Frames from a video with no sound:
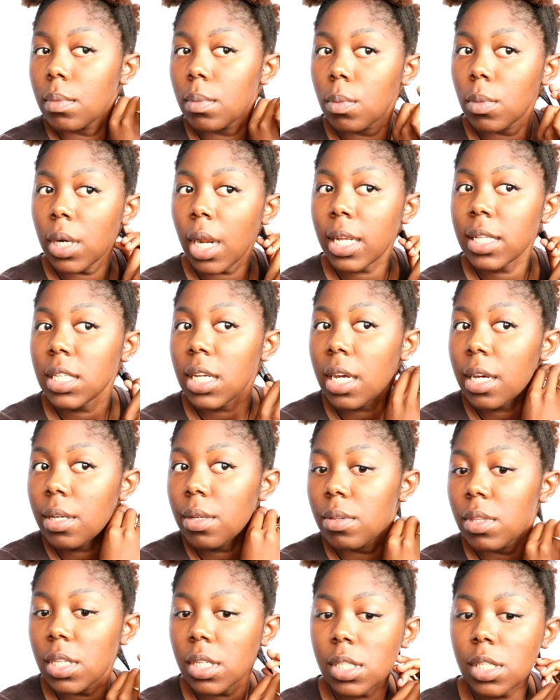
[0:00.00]
When I tell
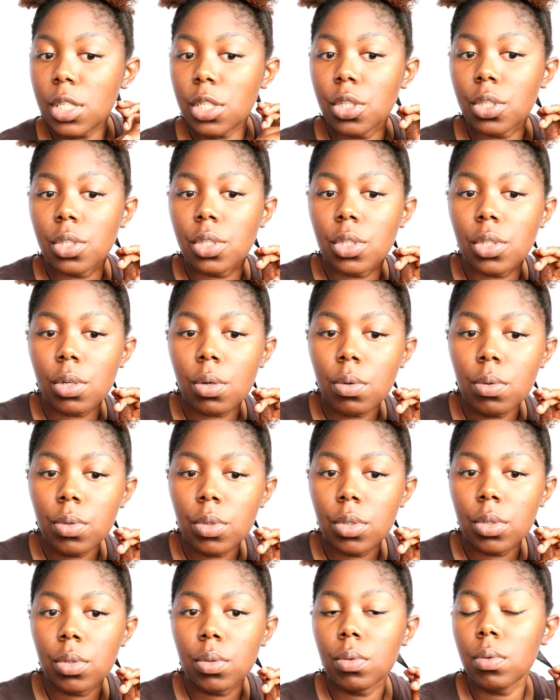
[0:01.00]
you this is so
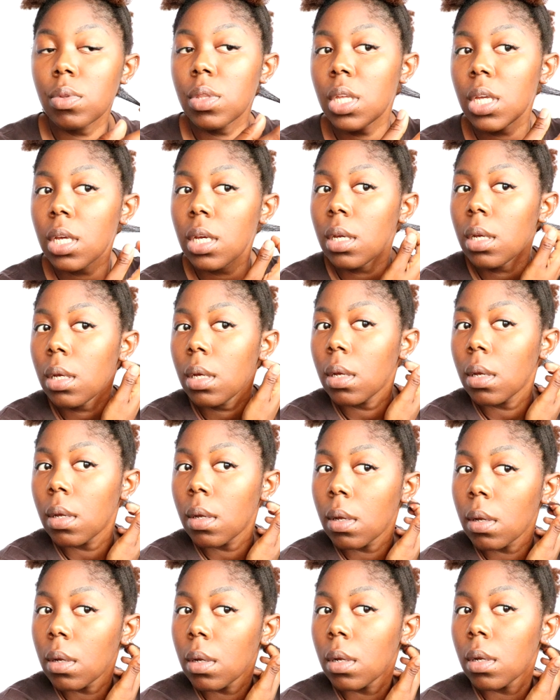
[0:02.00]
soothing,
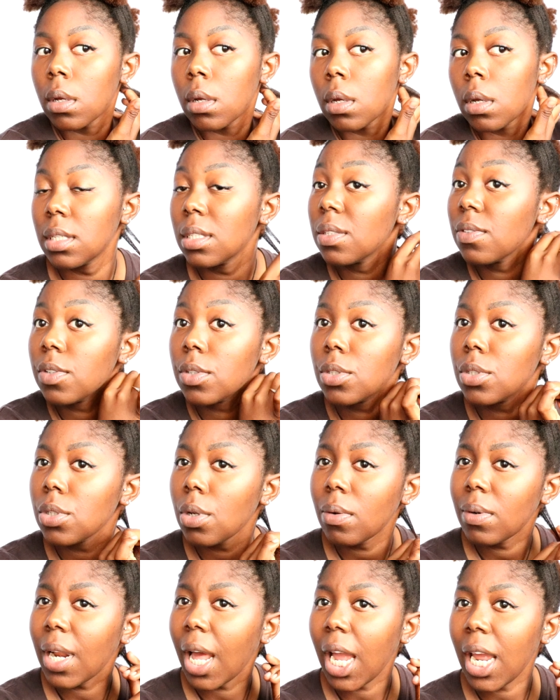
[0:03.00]
this feels
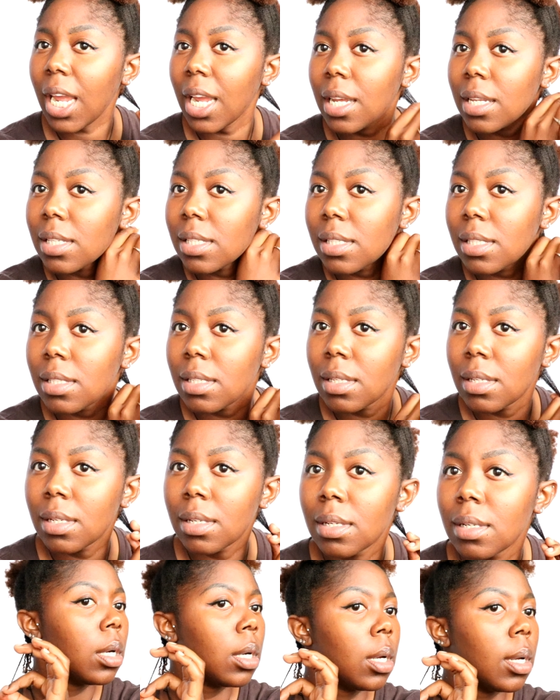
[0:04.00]
so nice.
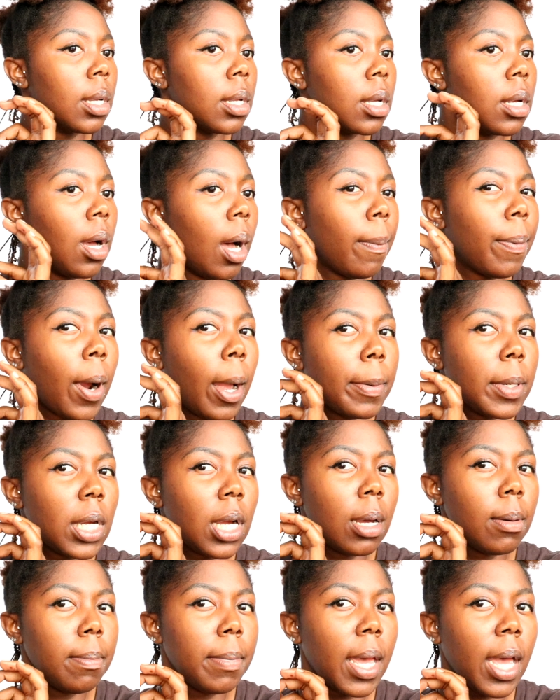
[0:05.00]
I'll probably
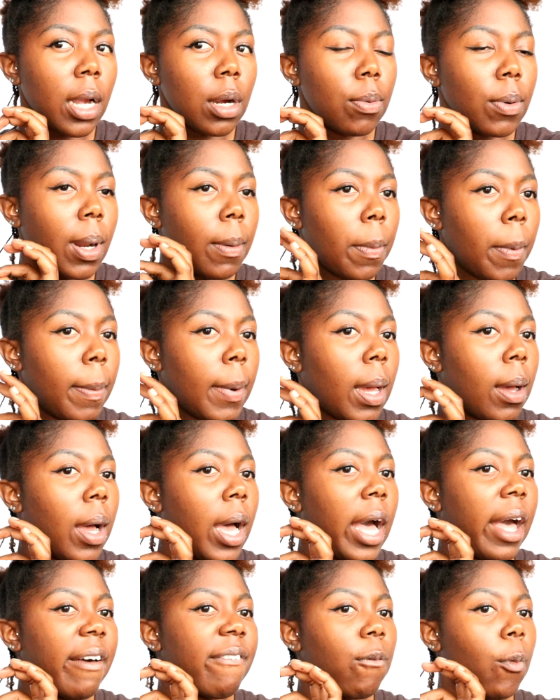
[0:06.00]
come back when I'm about
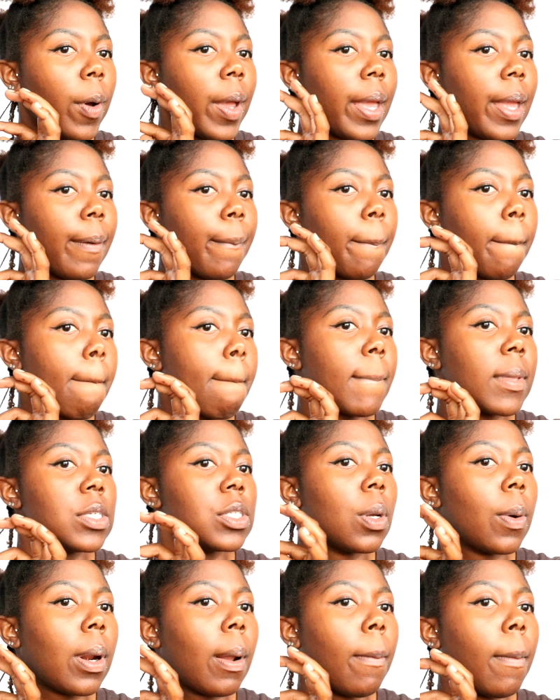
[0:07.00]
halfway.
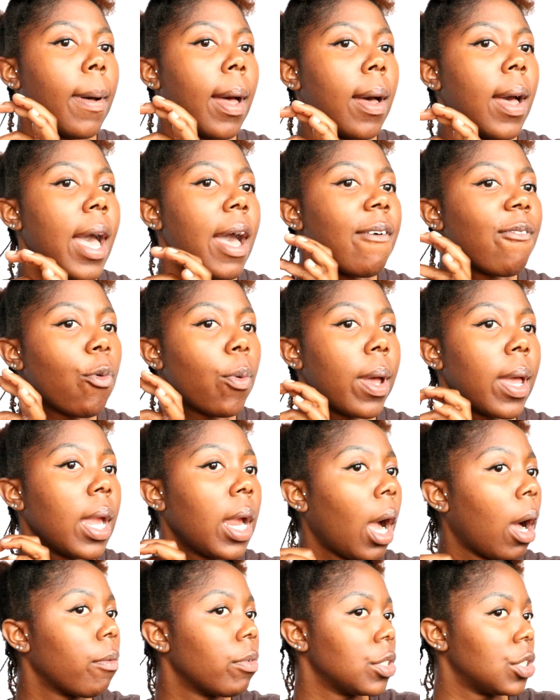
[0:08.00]
So when I'm about halfway,
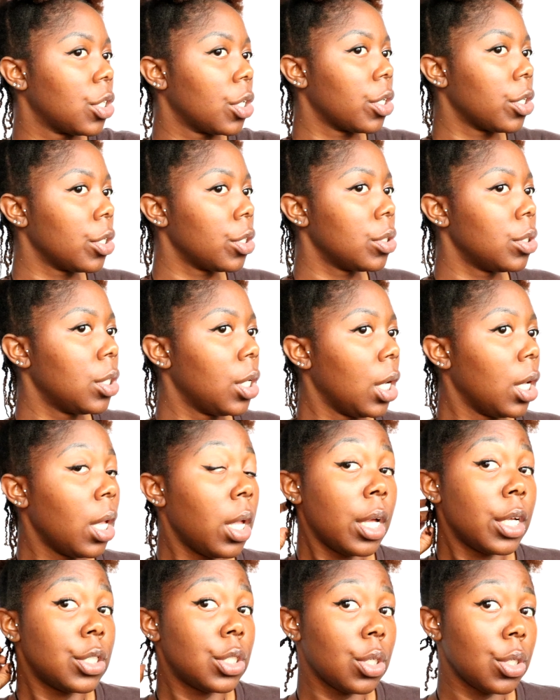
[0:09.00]
I'll return
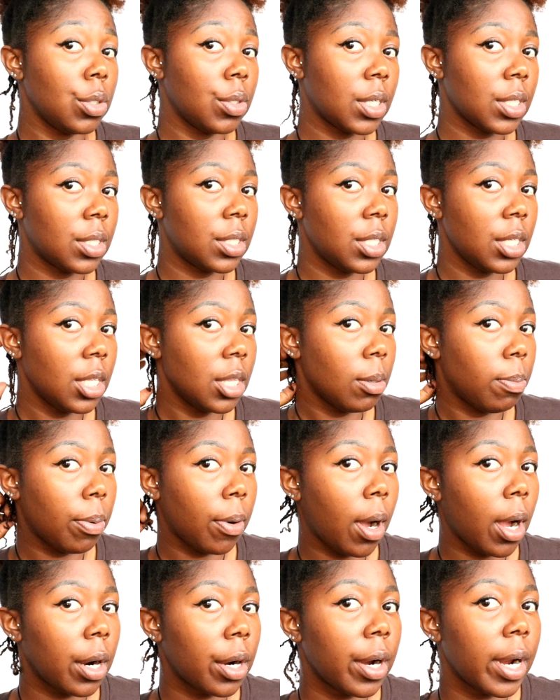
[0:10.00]
so you can see the
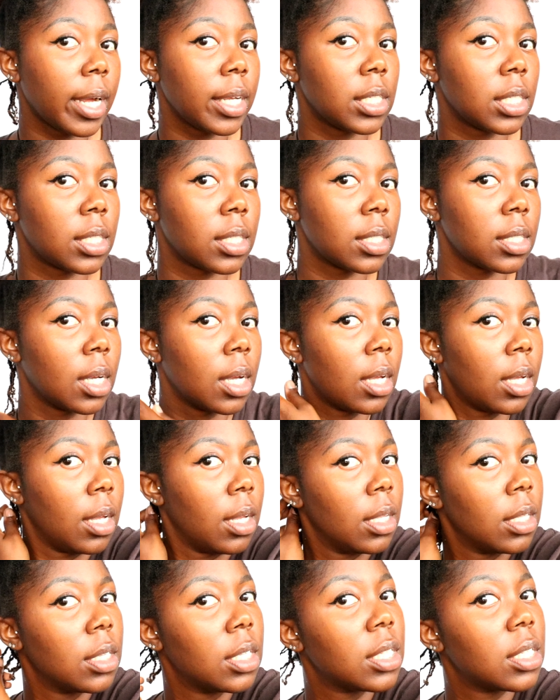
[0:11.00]
progress.
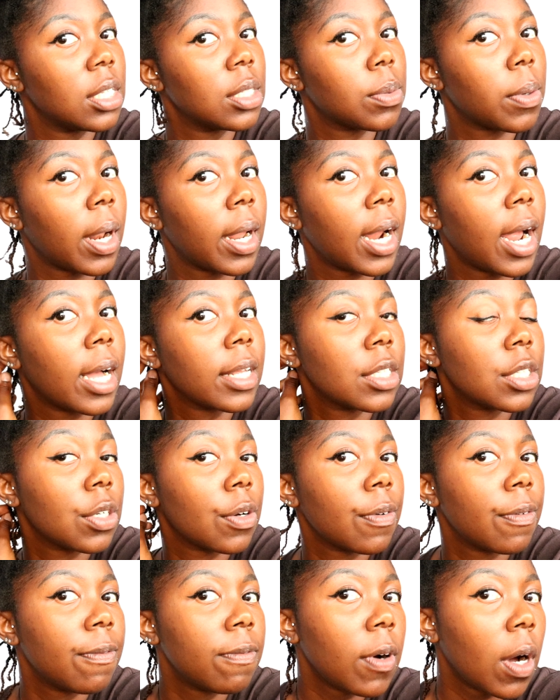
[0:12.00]
This is what I got
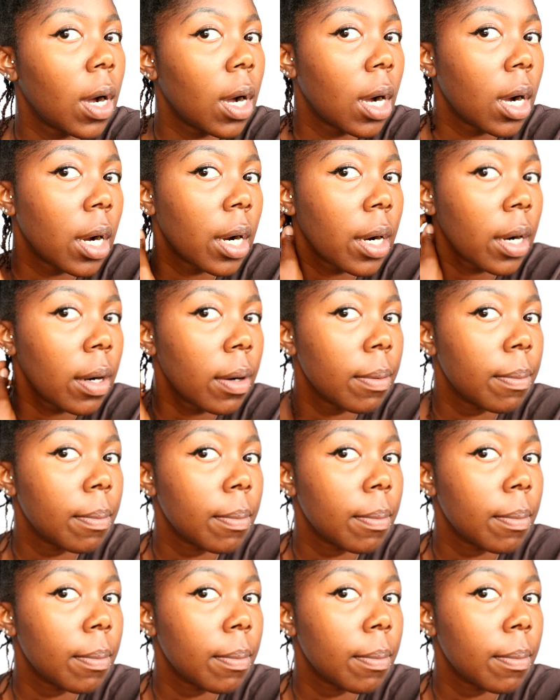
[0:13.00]
so far.